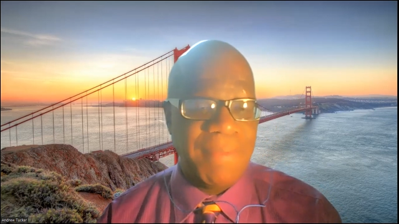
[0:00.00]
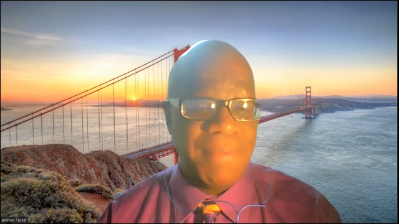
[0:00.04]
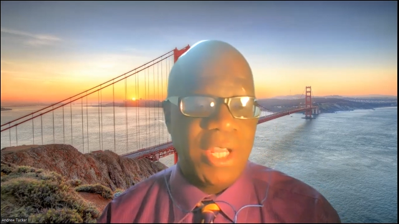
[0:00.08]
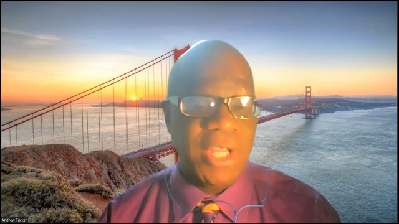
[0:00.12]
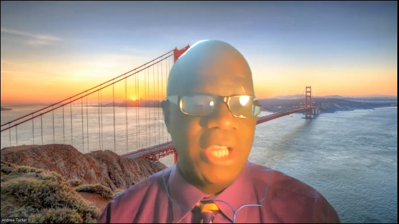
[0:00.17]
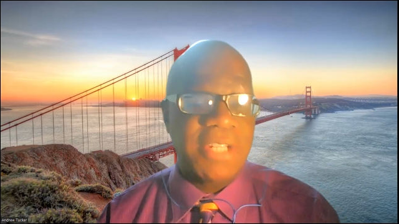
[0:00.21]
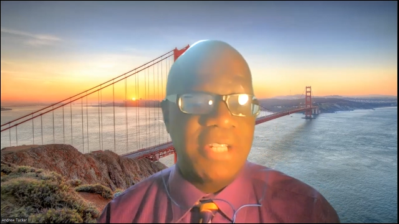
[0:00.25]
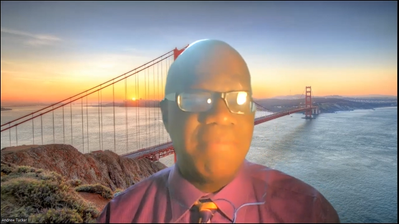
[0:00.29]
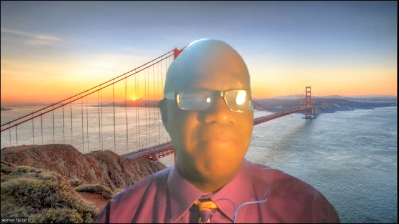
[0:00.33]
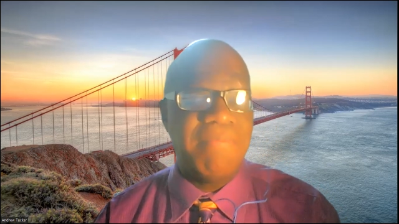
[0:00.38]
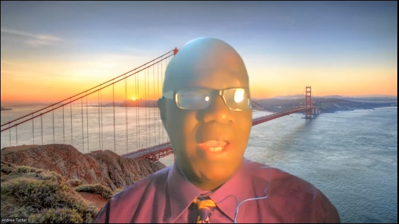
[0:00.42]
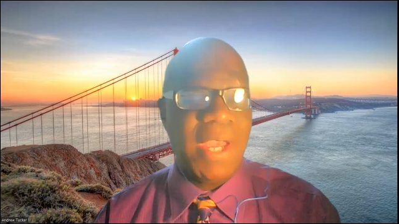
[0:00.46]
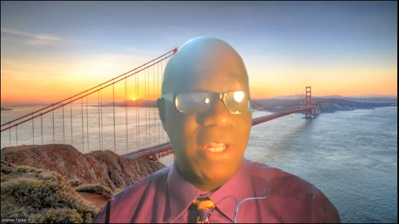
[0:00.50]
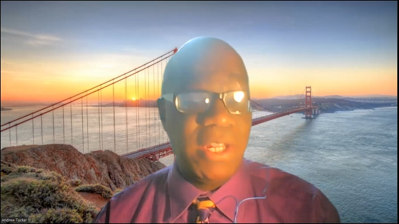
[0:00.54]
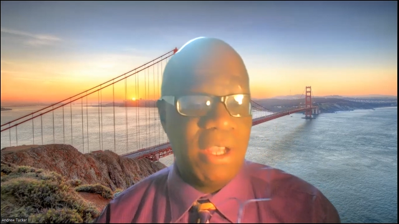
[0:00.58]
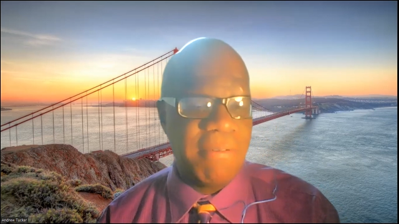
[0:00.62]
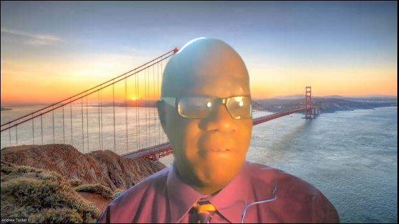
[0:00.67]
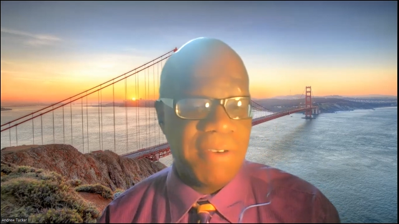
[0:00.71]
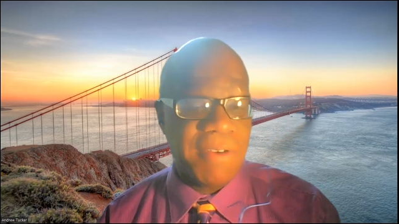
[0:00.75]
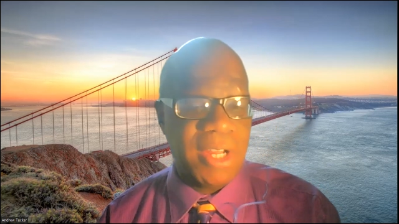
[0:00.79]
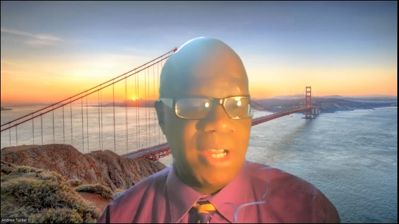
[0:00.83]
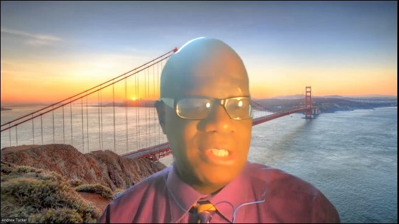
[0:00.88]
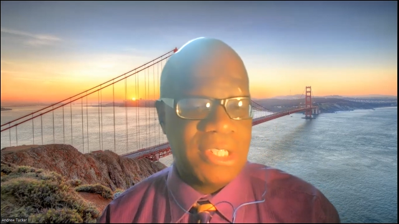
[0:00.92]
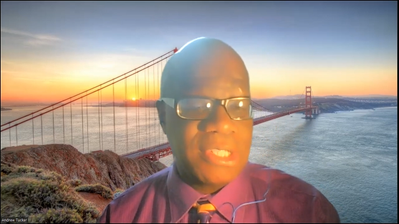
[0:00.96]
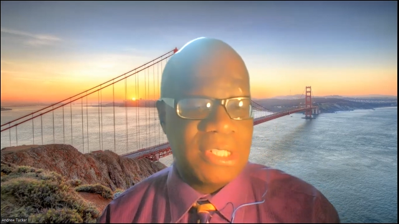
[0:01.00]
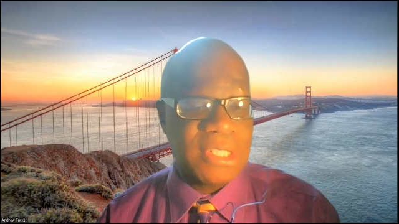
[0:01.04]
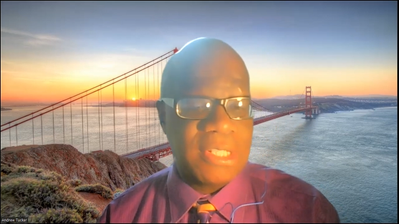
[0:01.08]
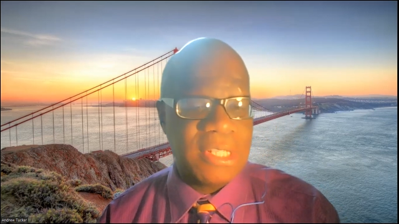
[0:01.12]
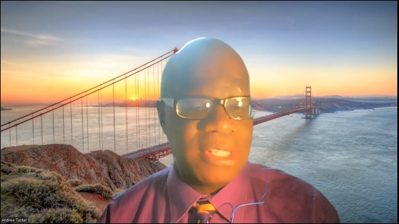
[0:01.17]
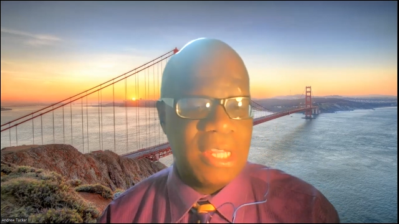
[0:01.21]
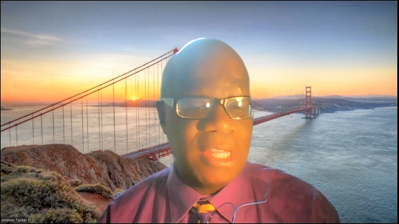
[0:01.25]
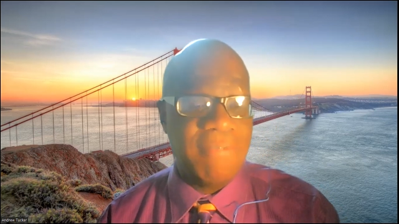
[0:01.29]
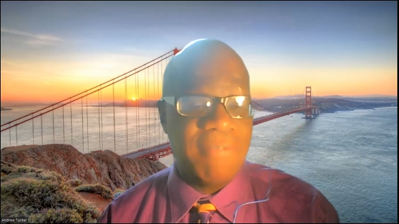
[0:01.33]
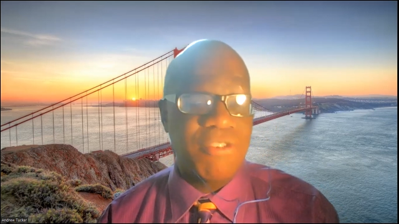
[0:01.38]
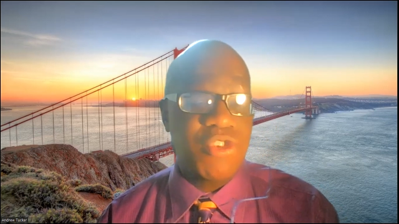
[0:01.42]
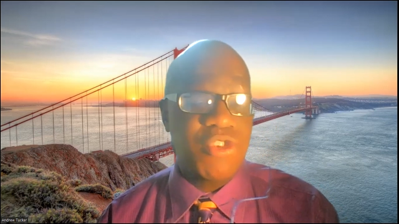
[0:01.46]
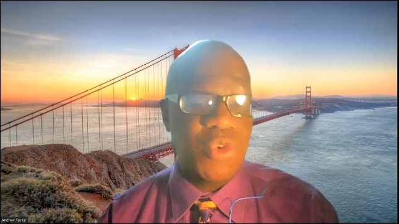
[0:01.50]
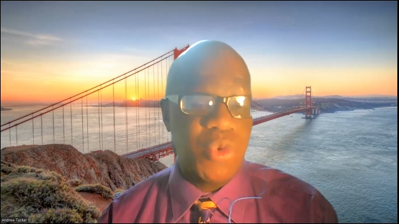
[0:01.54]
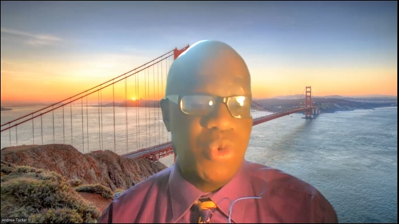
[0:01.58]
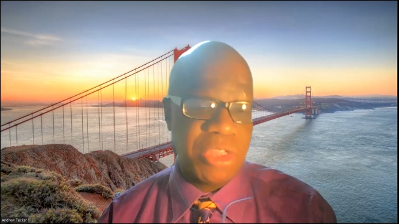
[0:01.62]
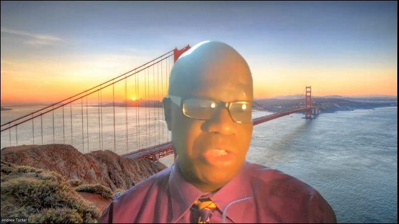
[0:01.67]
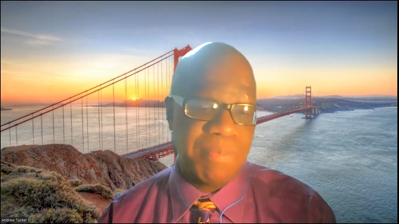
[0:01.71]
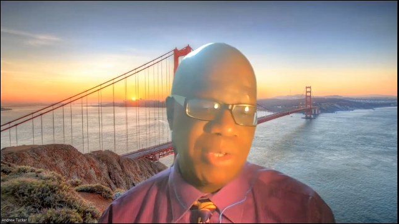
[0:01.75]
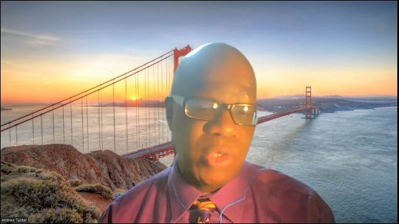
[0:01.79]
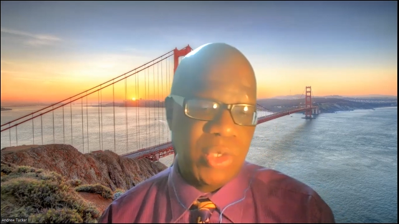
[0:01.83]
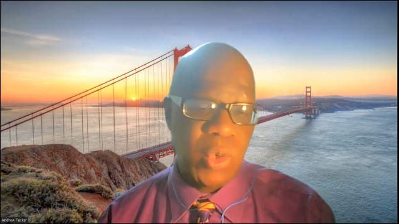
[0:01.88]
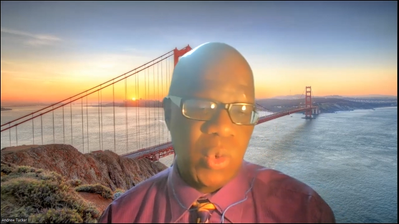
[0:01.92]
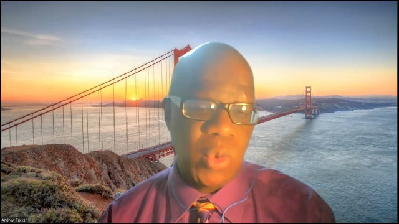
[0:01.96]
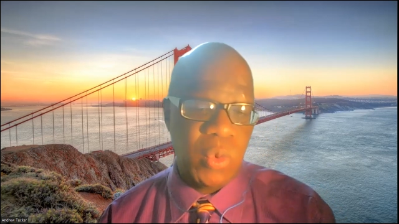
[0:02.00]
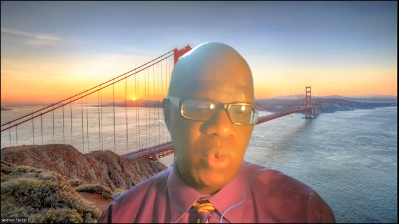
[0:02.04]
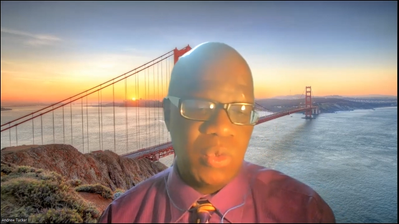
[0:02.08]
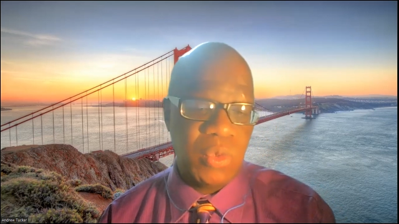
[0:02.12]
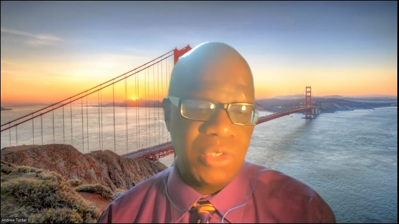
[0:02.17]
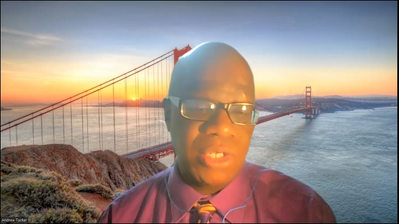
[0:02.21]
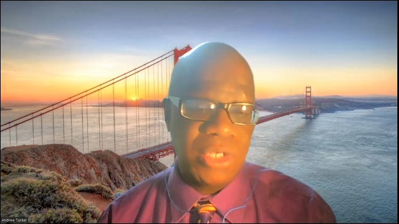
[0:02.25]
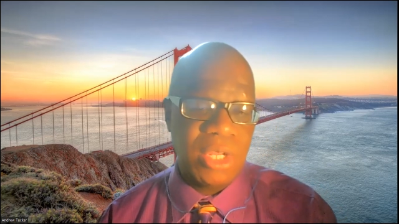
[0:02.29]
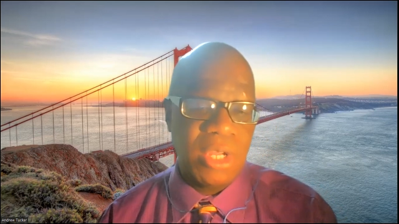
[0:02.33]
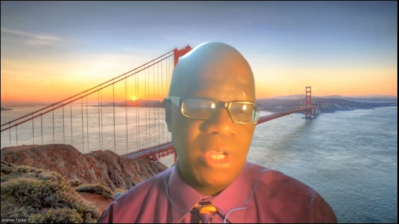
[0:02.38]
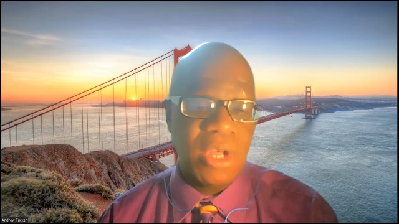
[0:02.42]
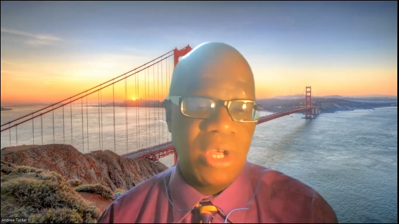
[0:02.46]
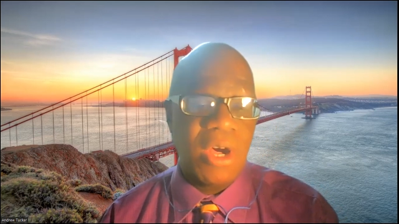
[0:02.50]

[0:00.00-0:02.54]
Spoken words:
Because many of us, if truth be told,